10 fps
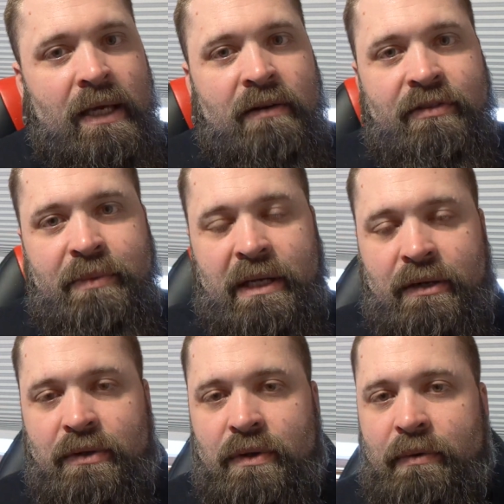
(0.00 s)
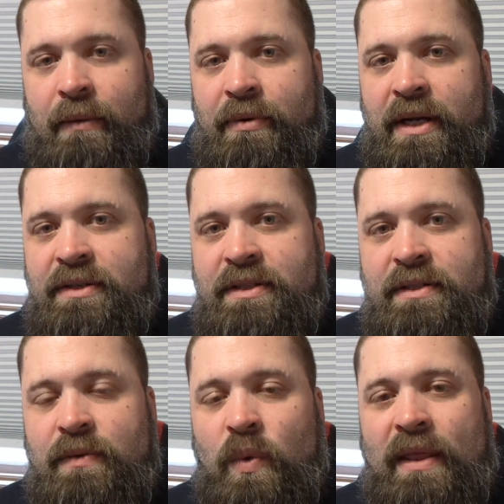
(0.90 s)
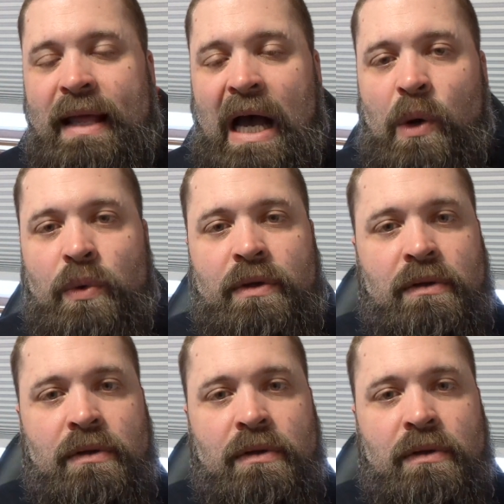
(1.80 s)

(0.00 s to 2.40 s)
for me to do the rep ranges without